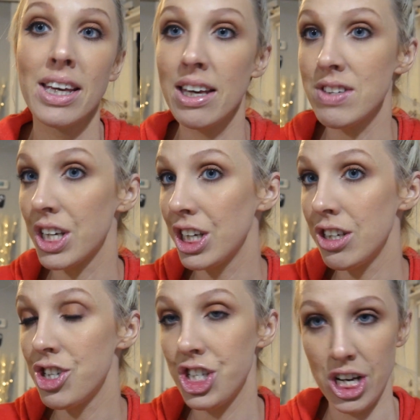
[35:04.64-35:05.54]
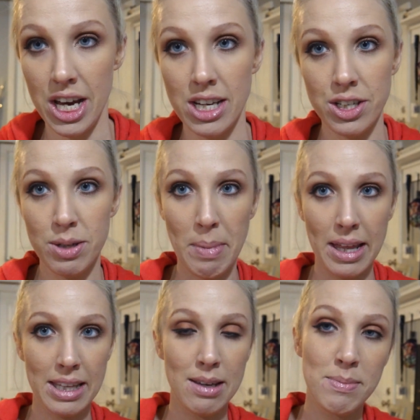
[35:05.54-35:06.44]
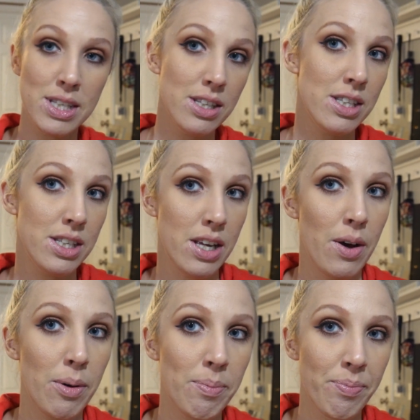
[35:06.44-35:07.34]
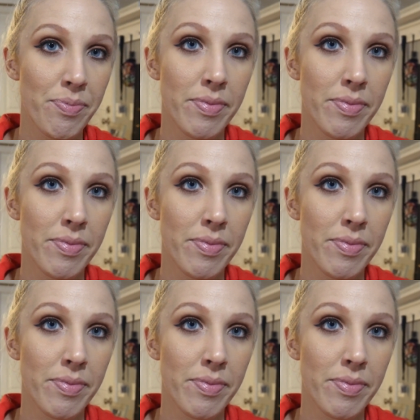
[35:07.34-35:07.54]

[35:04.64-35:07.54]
gives a good shine to my lips. So,